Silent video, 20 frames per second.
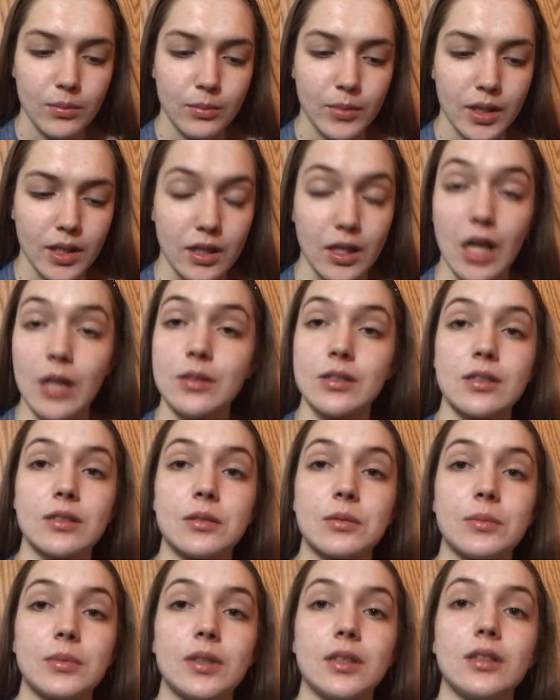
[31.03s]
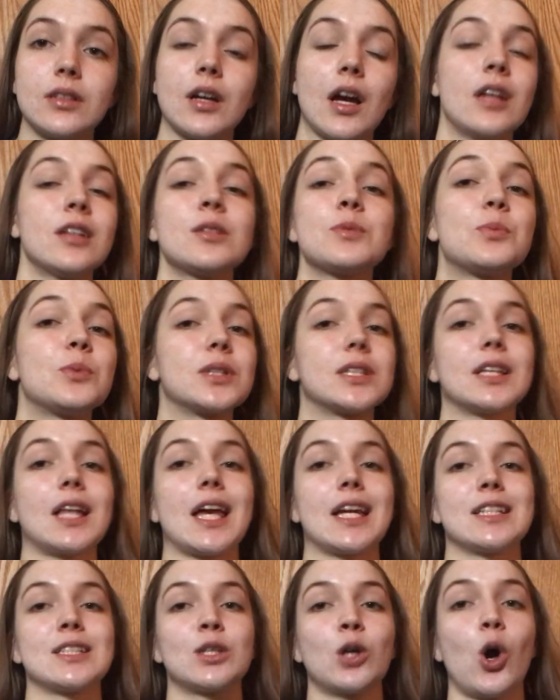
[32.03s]
Man, I just want to
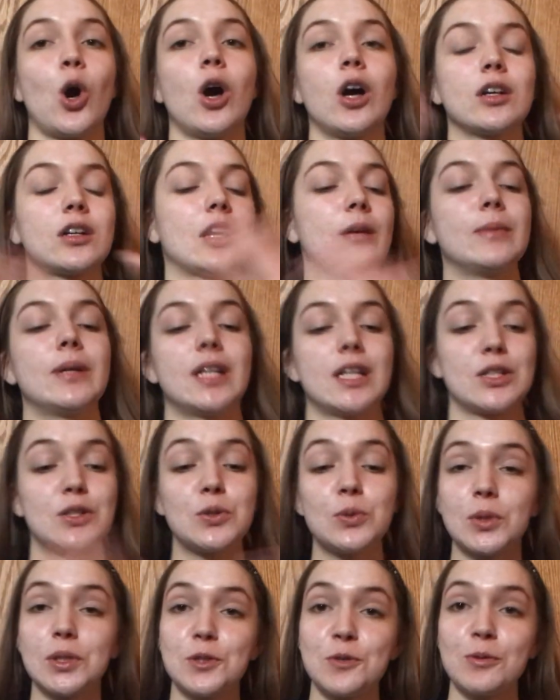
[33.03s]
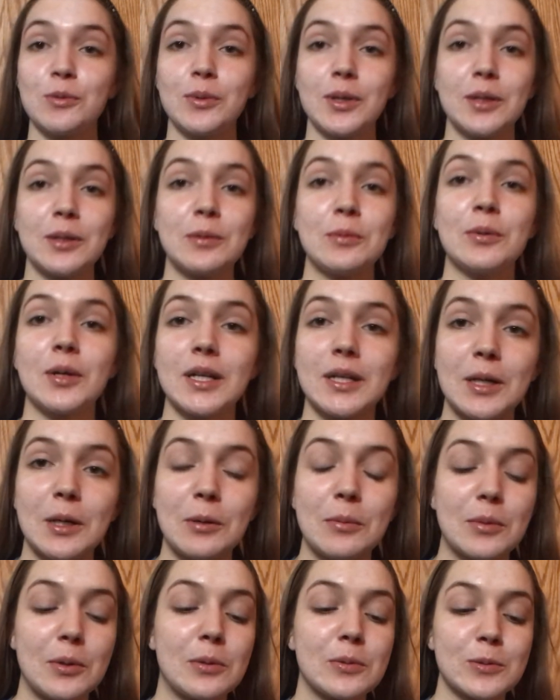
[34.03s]
like talk. I mean, I do want to do a makeup right now.
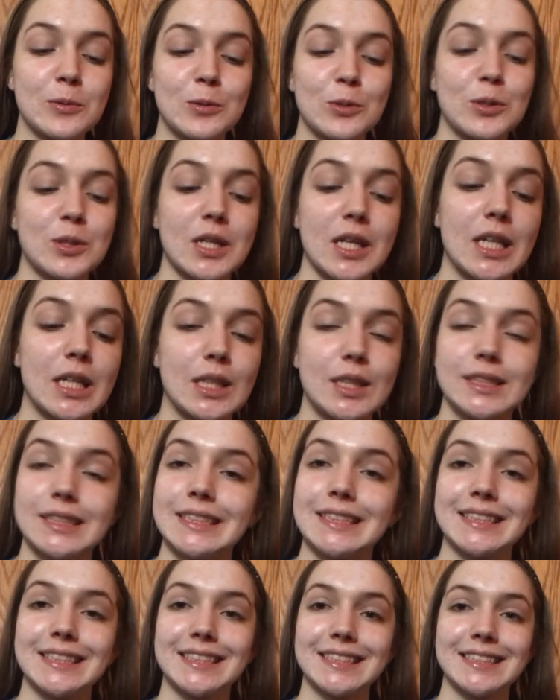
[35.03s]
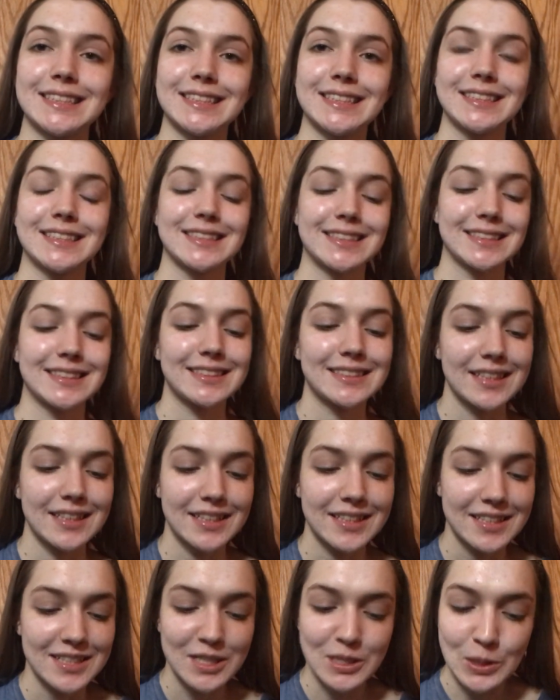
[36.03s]
Also, just like
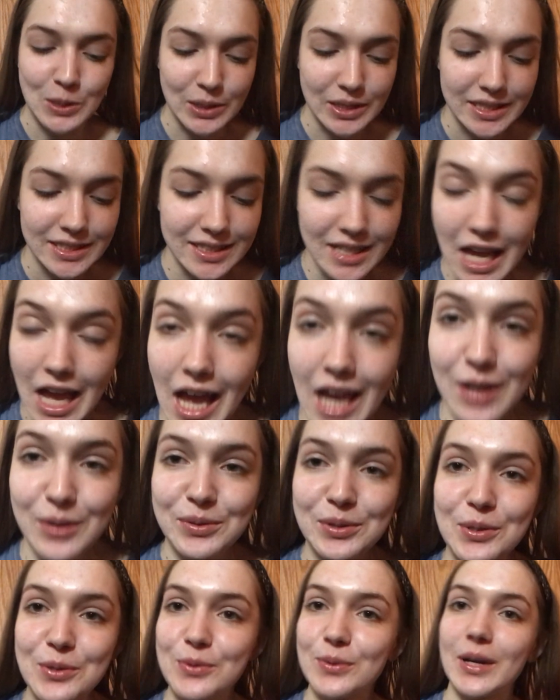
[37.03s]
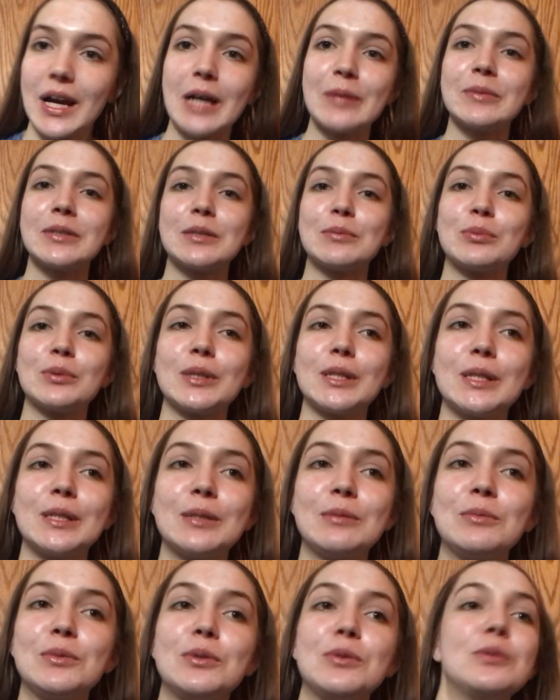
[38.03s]
talking. I don't know. I'm in a pretty
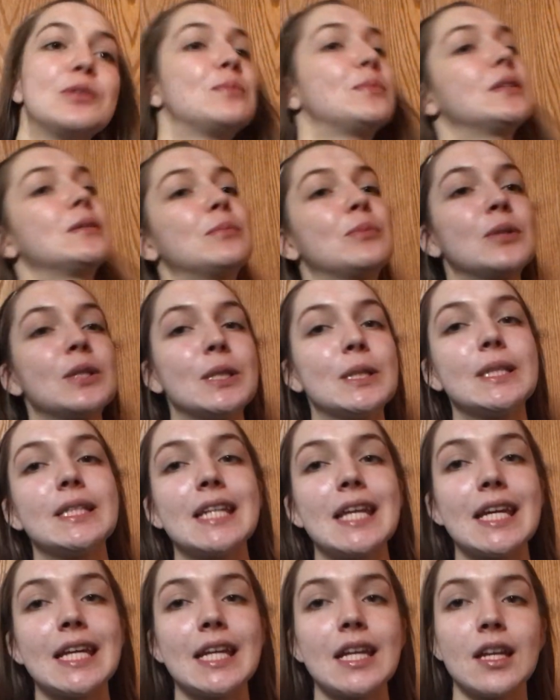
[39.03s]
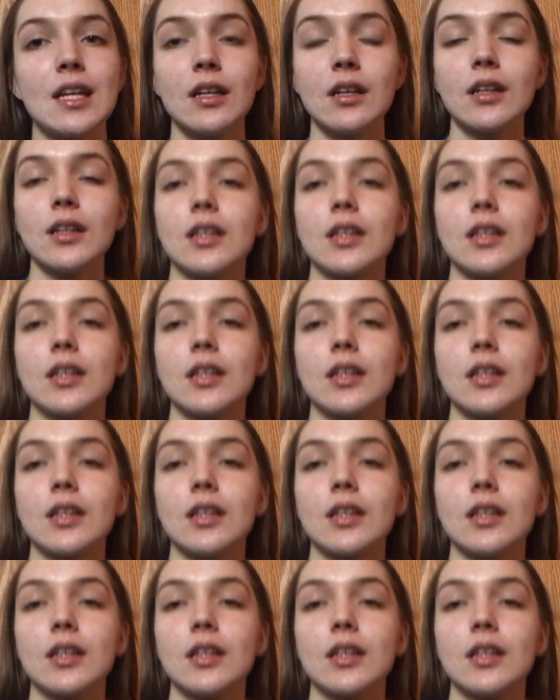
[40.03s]
good mood. It's been a pretty good day.